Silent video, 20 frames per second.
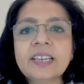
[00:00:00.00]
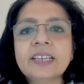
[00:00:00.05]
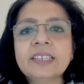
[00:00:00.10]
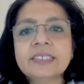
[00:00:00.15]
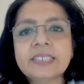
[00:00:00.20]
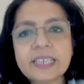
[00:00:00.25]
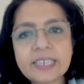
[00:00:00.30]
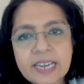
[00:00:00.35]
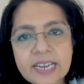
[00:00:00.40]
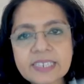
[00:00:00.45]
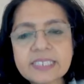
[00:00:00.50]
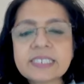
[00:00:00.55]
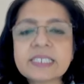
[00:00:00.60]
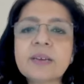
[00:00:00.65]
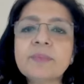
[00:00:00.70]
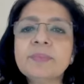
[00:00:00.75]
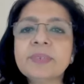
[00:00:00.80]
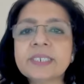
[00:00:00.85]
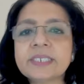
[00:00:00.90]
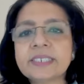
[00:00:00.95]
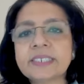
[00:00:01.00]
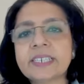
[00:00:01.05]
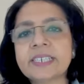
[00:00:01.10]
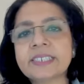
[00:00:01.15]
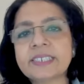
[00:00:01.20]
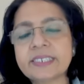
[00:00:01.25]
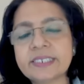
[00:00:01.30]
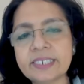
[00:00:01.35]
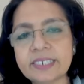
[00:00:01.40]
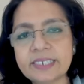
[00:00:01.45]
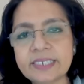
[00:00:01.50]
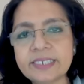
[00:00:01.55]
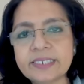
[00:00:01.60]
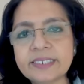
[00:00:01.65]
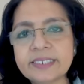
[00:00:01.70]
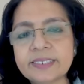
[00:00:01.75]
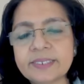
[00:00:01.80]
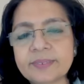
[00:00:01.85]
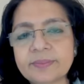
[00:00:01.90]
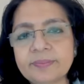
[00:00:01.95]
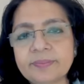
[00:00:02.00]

There are some research studies